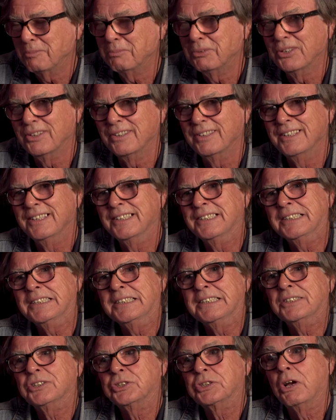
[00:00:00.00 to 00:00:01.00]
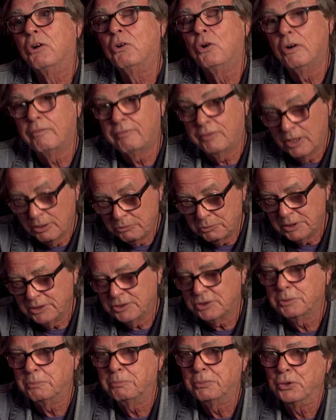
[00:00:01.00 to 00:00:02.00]
But so off I
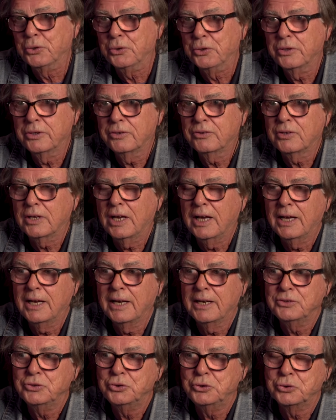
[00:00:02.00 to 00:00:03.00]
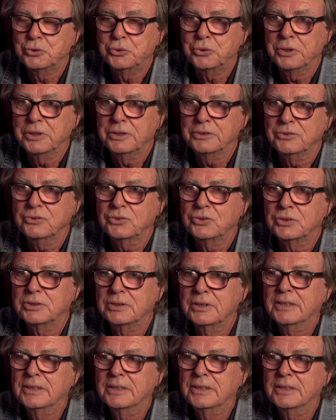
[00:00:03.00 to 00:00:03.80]
went to Perth and joined